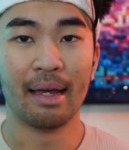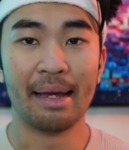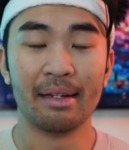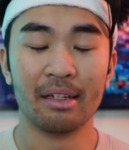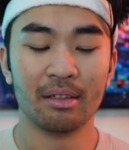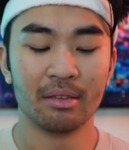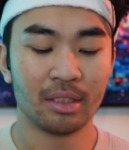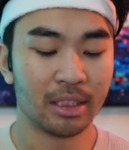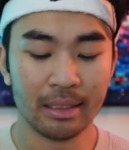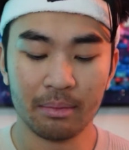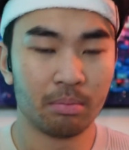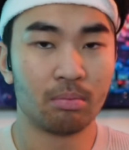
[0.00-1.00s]
And then
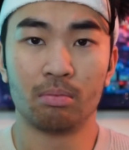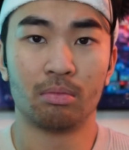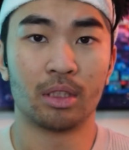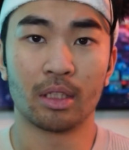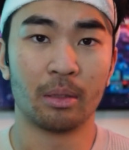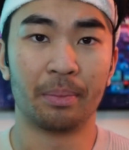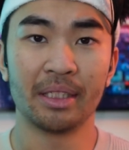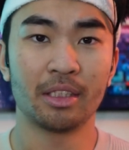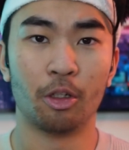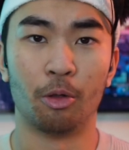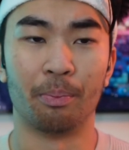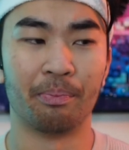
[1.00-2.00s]
she took a bus
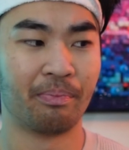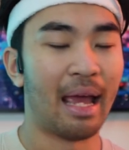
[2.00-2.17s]
home.